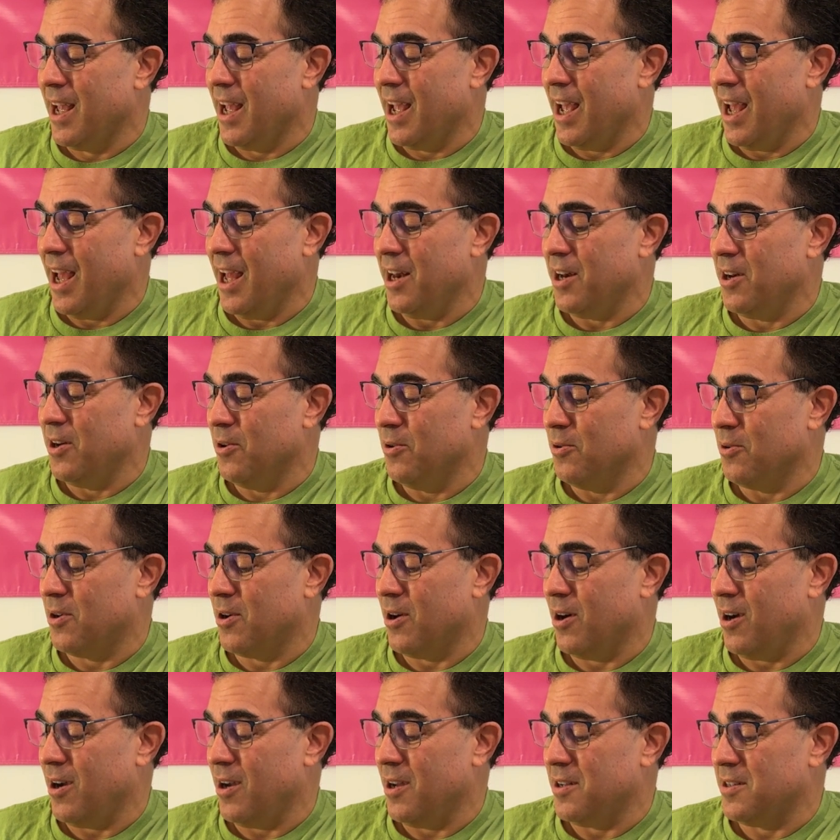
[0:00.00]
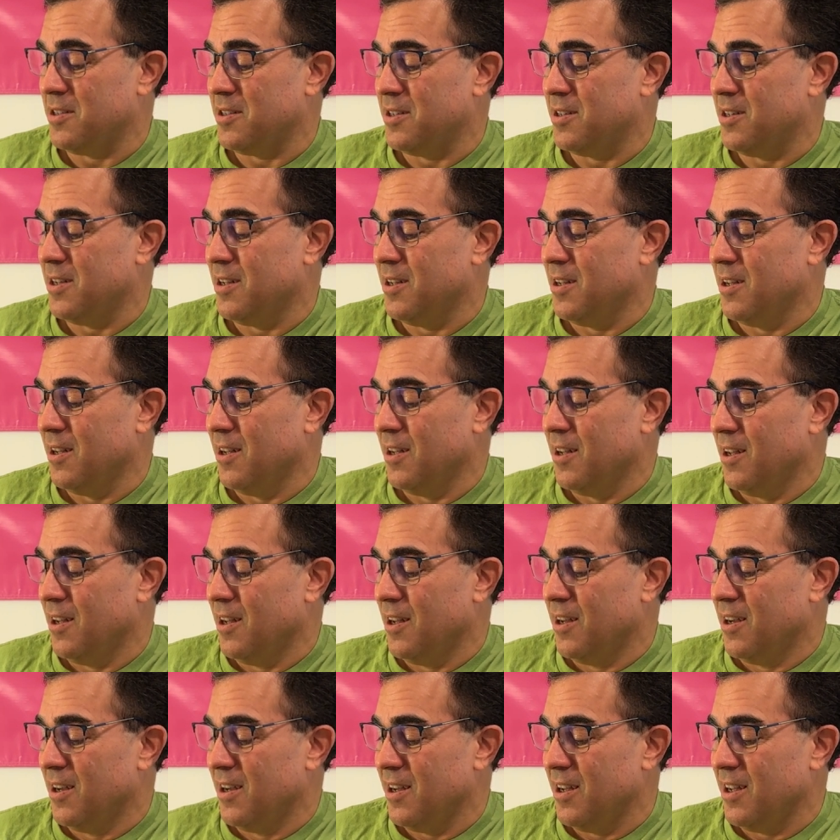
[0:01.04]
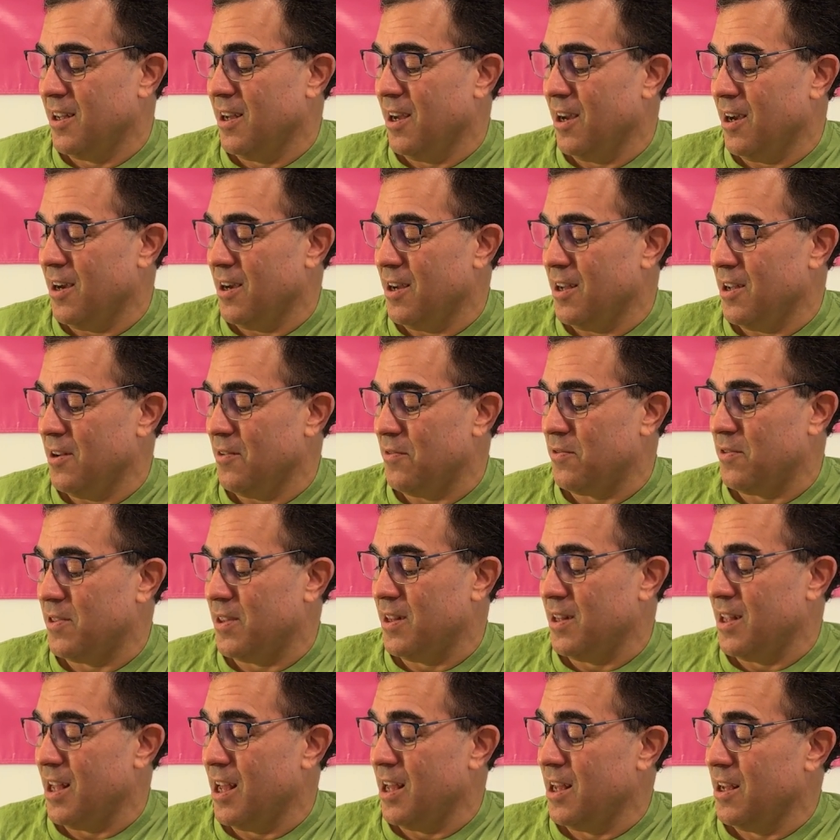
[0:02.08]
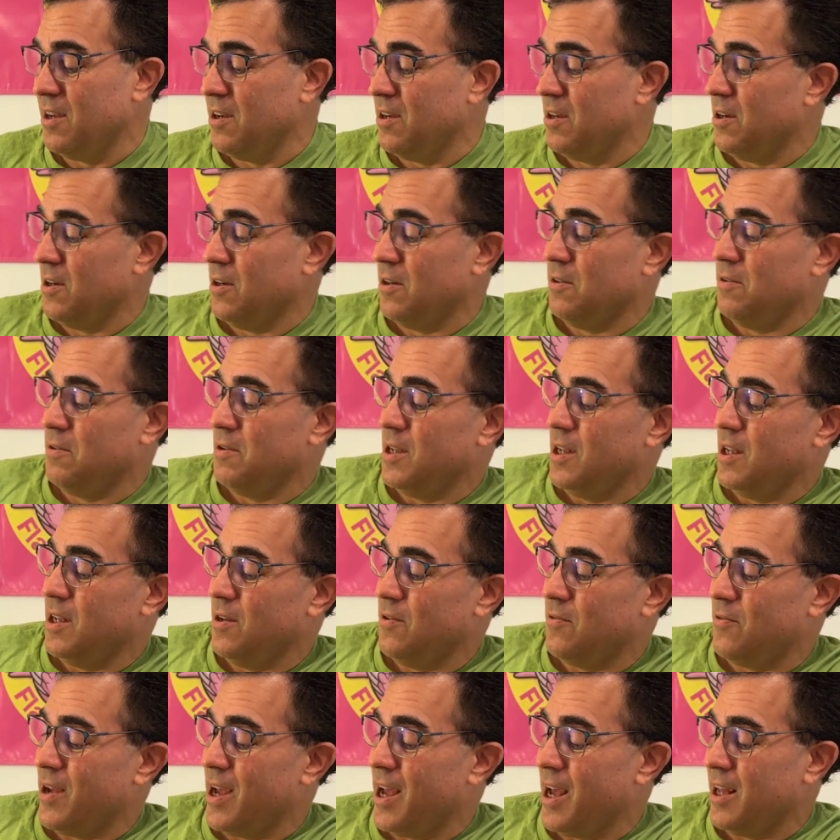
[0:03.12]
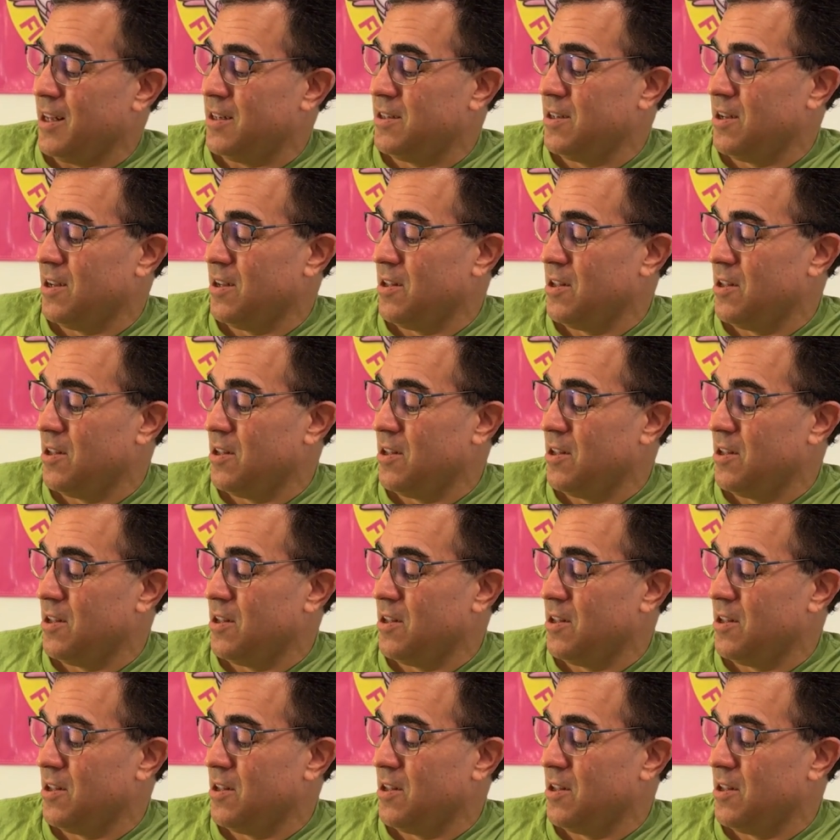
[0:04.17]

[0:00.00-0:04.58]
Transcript: at no cost. If at